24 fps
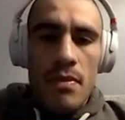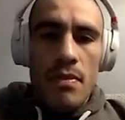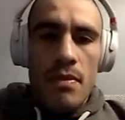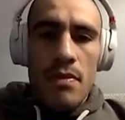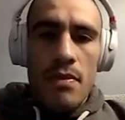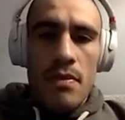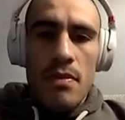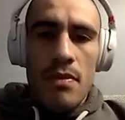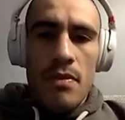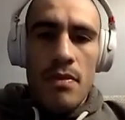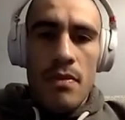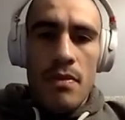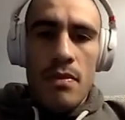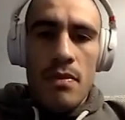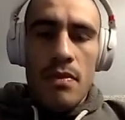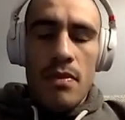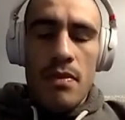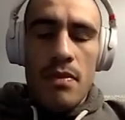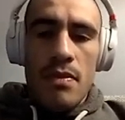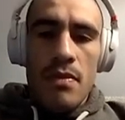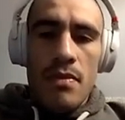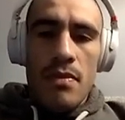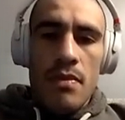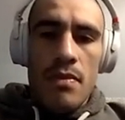
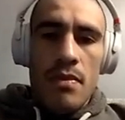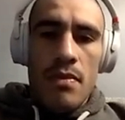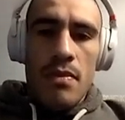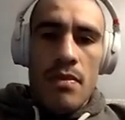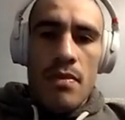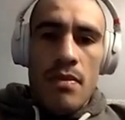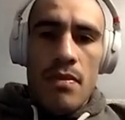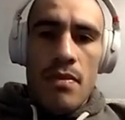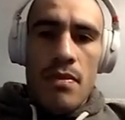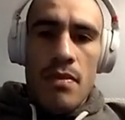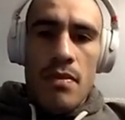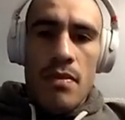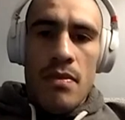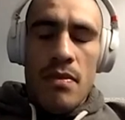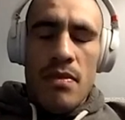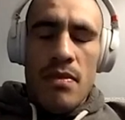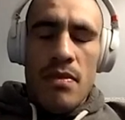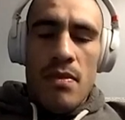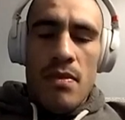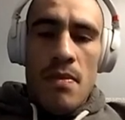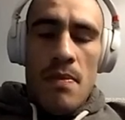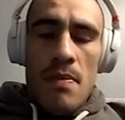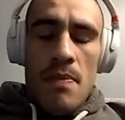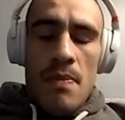
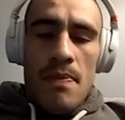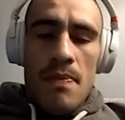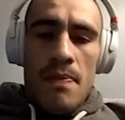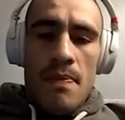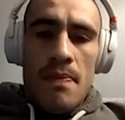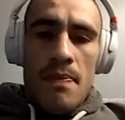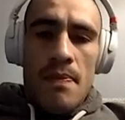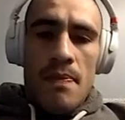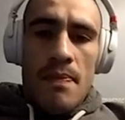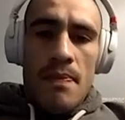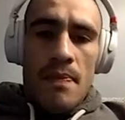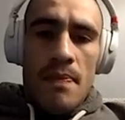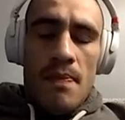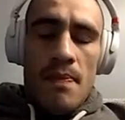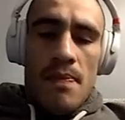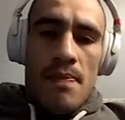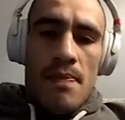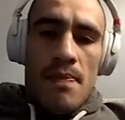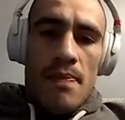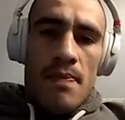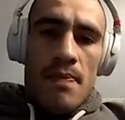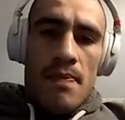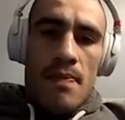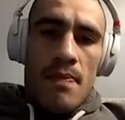
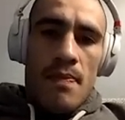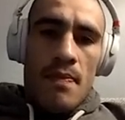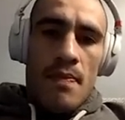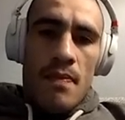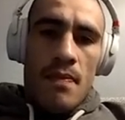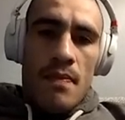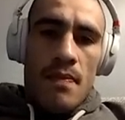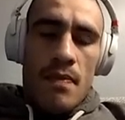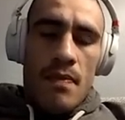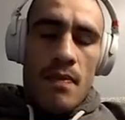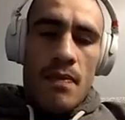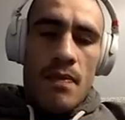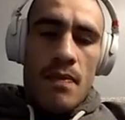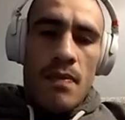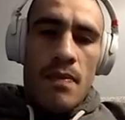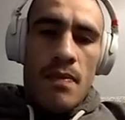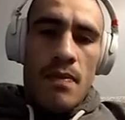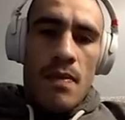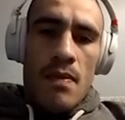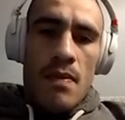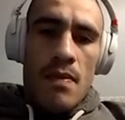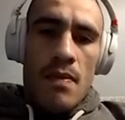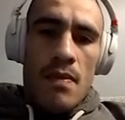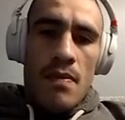
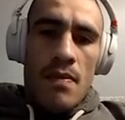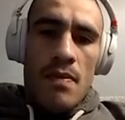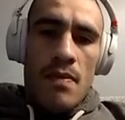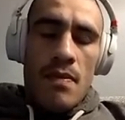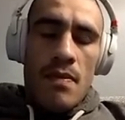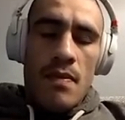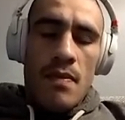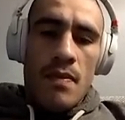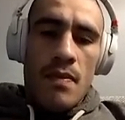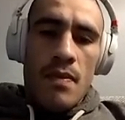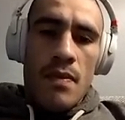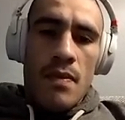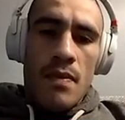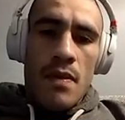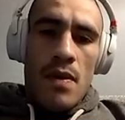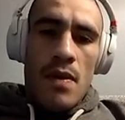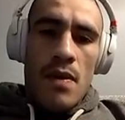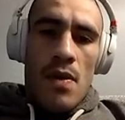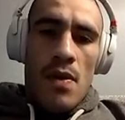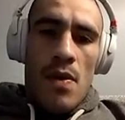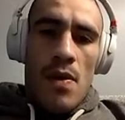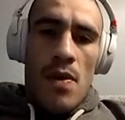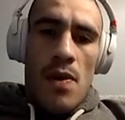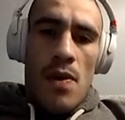
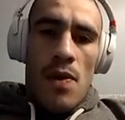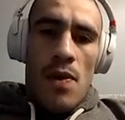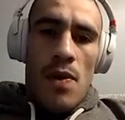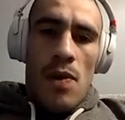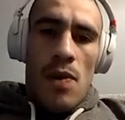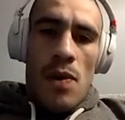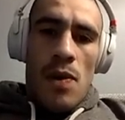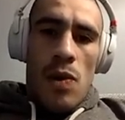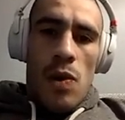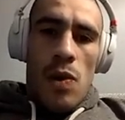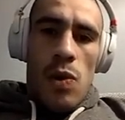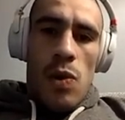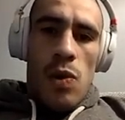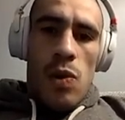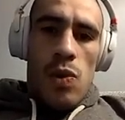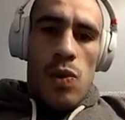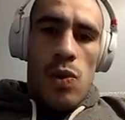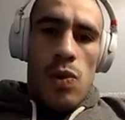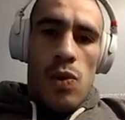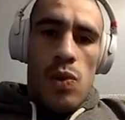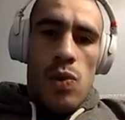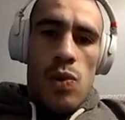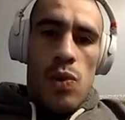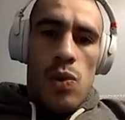
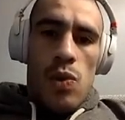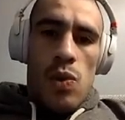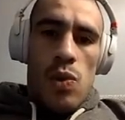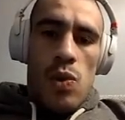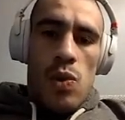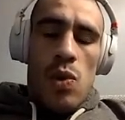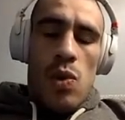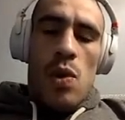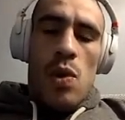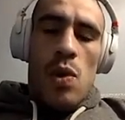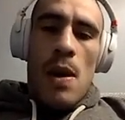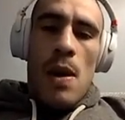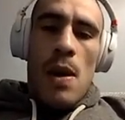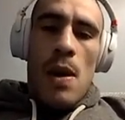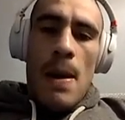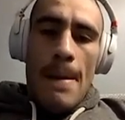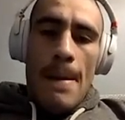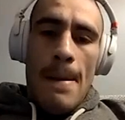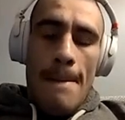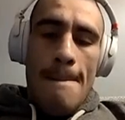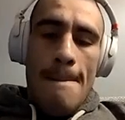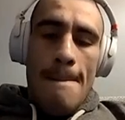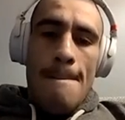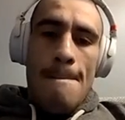
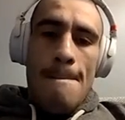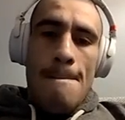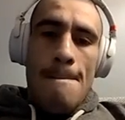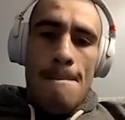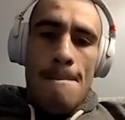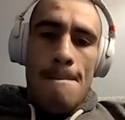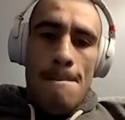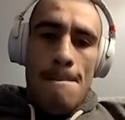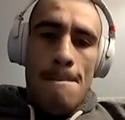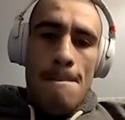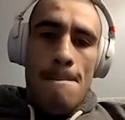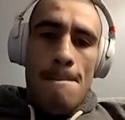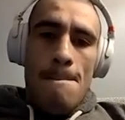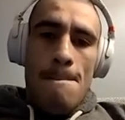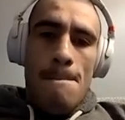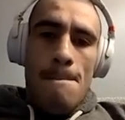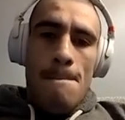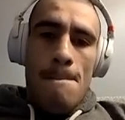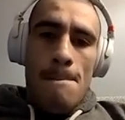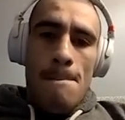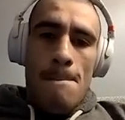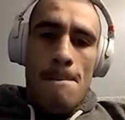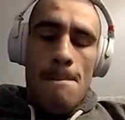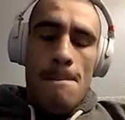This person isn't speaking.